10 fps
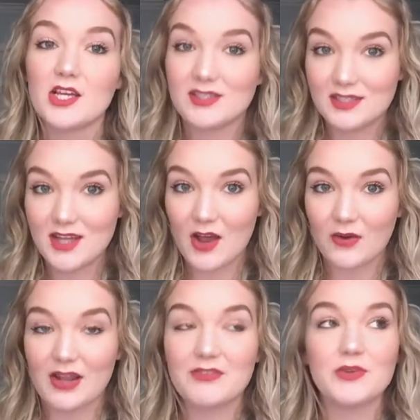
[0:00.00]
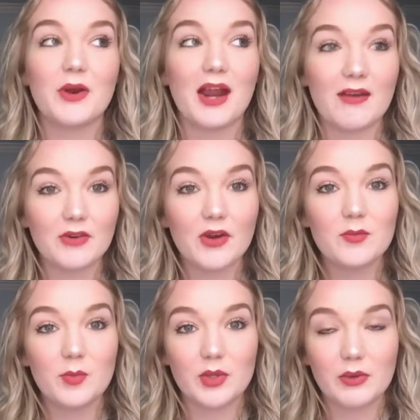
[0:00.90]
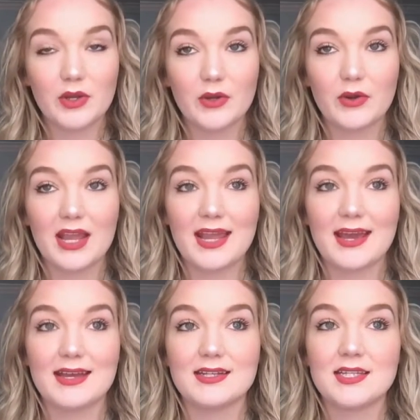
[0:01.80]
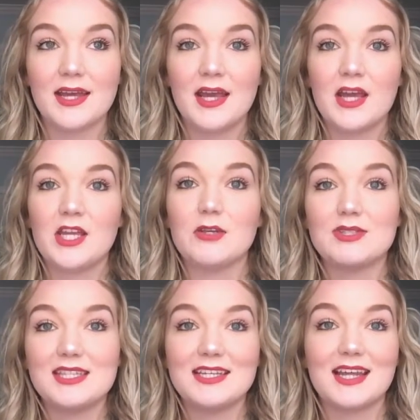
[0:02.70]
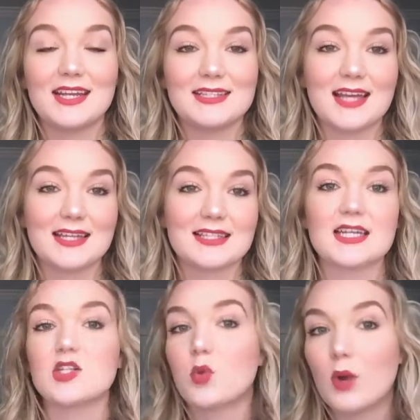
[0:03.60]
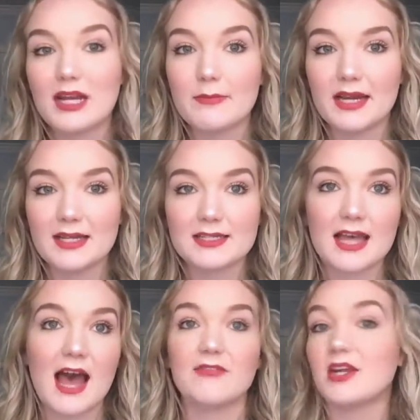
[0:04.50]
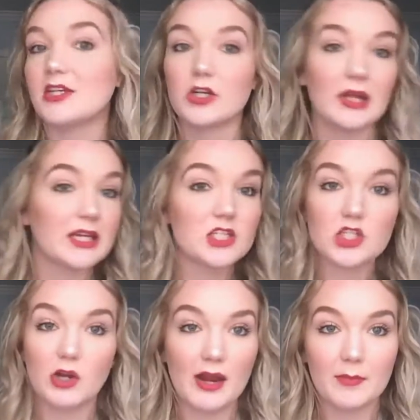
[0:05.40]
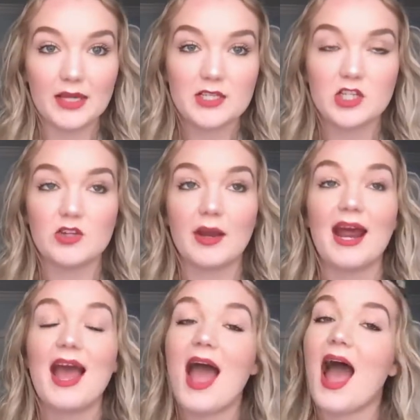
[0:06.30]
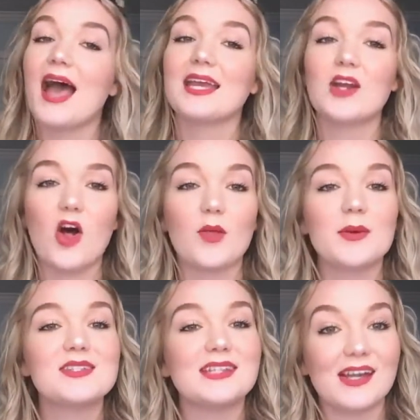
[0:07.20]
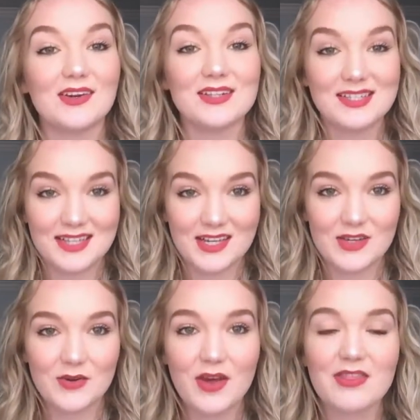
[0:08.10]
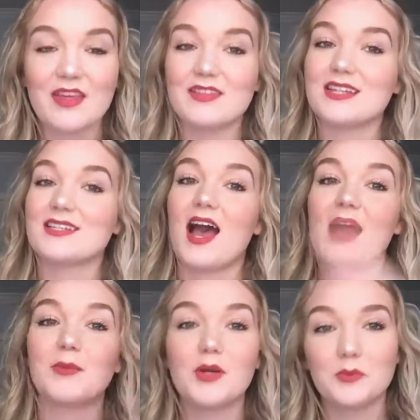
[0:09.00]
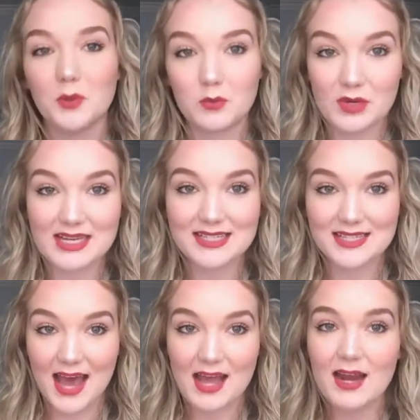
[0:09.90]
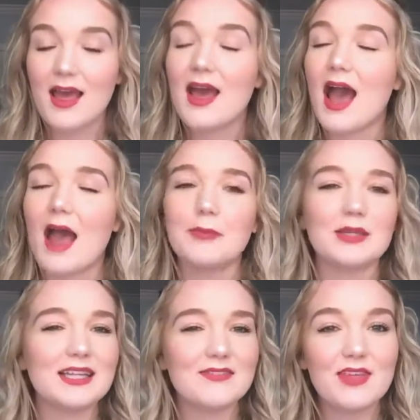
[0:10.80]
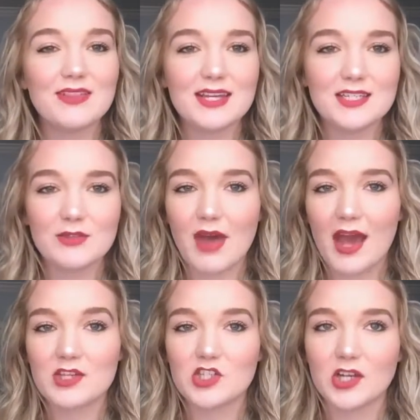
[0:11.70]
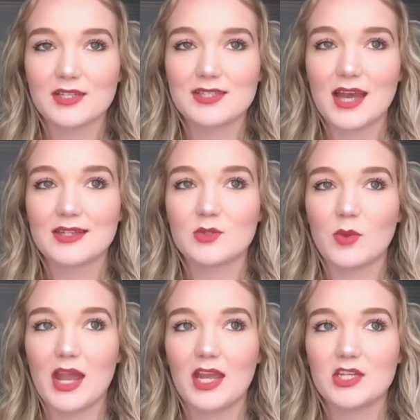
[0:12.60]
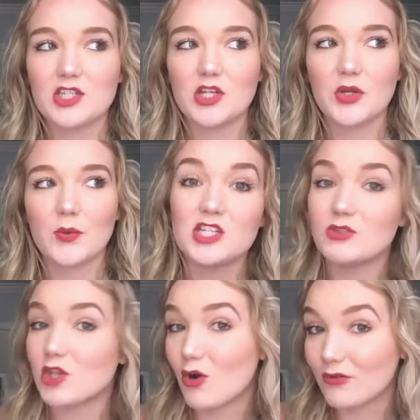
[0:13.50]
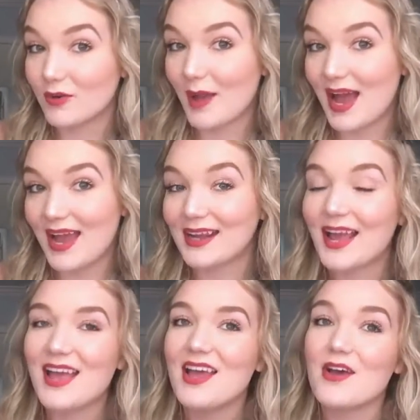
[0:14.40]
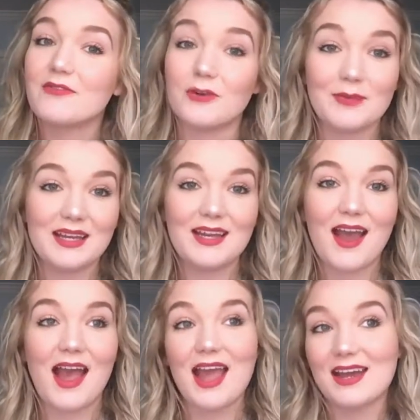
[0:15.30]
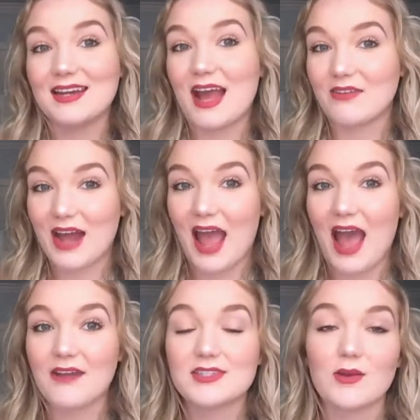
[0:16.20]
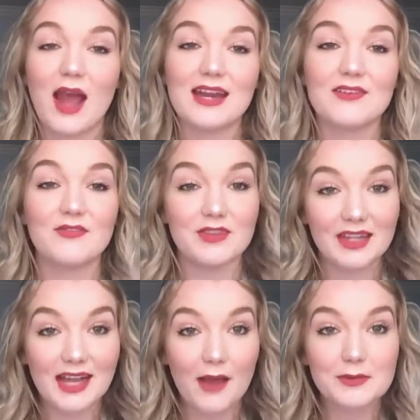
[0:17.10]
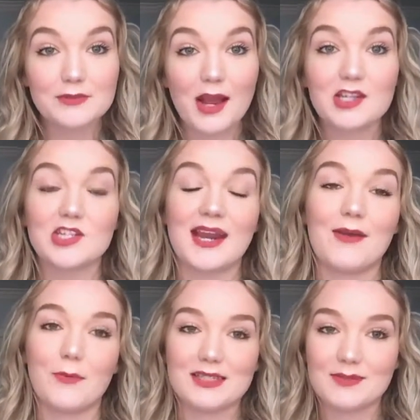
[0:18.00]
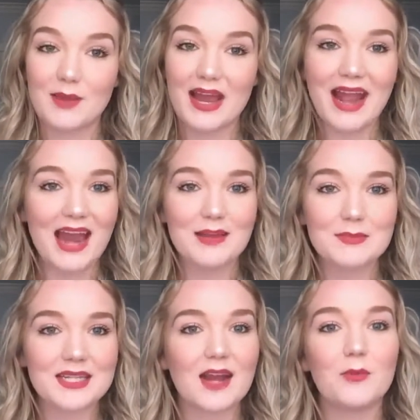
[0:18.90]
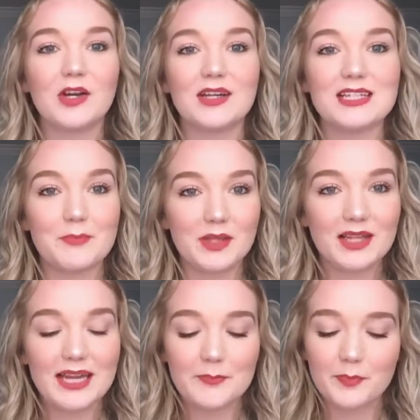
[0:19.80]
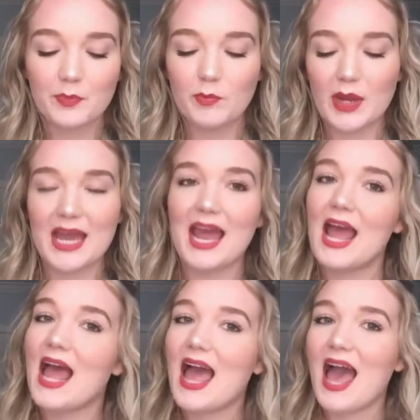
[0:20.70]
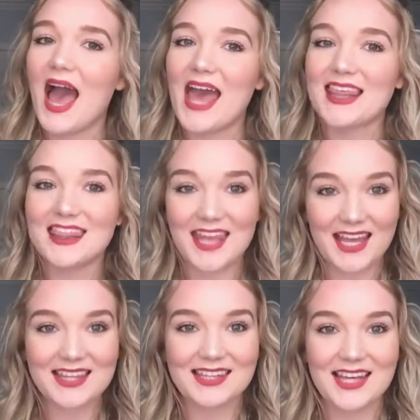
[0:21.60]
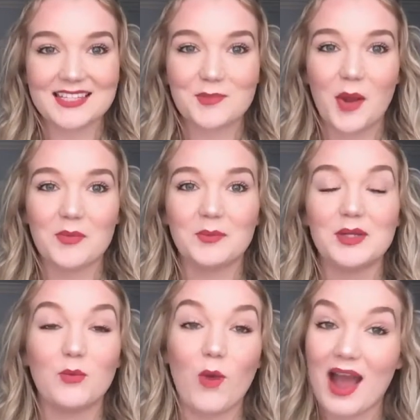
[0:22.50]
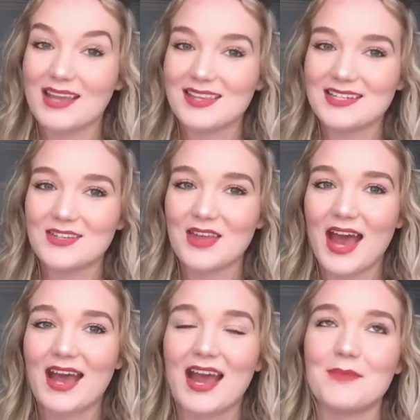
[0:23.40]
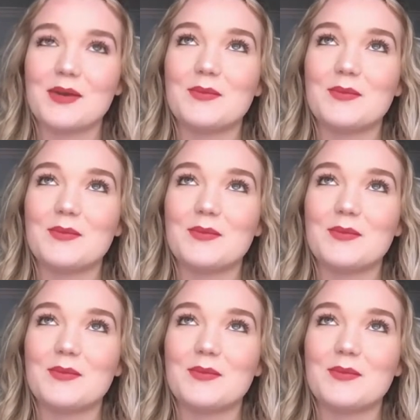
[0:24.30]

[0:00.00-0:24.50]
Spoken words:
So if you are ever on Boohoo and you see that it says like 20 minutes left and you're like scrambling to do it, I can almost guarantee you that that timer will reset. I believe that they do that just as a way to reduce overbuying. For me, I had an hour and a half, so I didn't feel like I was rushed, and I wasn't buying items that I wouldn't typically, but I think that that's probably why they do that.